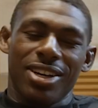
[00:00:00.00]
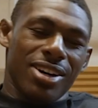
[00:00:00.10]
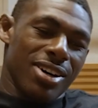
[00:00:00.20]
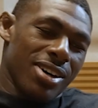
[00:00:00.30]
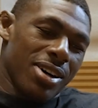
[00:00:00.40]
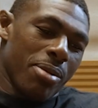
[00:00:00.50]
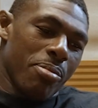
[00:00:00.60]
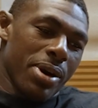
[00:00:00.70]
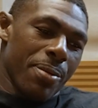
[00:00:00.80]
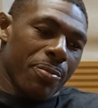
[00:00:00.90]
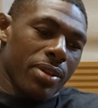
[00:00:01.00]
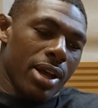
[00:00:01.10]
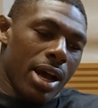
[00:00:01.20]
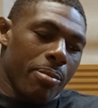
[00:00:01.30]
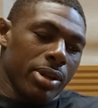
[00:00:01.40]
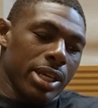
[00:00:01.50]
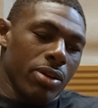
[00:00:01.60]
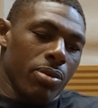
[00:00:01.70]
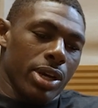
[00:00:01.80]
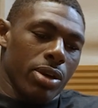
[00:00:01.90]
But I
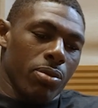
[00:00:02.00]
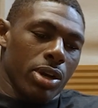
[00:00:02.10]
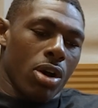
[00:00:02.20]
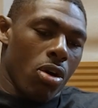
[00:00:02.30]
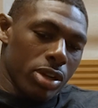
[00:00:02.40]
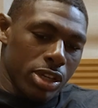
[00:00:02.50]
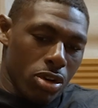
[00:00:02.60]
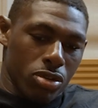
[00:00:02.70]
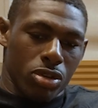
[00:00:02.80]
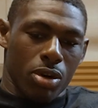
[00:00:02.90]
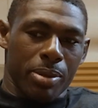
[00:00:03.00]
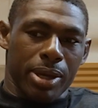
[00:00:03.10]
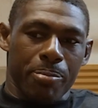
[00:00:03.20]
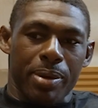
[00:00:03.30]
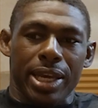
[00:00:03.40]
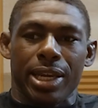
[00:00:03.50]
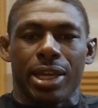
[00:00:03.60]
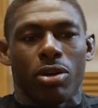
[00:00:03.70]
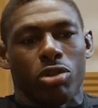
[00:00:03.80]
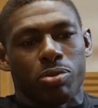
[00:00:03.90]
believe with Cody though, you know what I mean, being
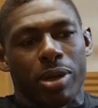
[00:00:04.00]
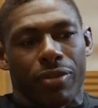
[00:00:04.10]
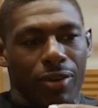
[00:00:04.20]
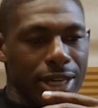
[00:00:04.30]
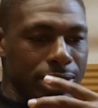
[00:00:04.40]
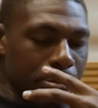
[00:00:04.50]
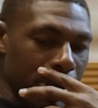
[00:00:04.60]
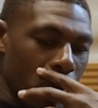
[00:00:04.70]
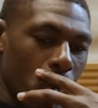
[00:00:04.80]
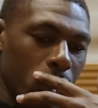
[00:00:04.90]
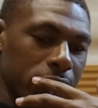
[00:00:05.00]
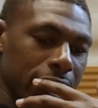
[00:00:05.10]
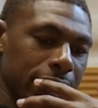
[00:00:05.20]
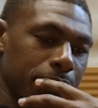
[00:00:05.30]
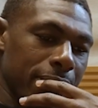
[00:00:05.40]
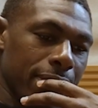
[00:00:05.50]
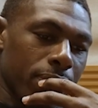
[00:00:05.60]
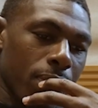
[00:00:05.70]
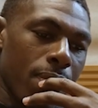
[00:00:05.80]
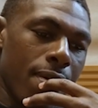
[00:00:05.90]
in those big fights and big wars that he's been
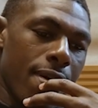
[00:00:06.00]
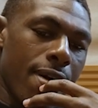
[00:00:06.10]
through.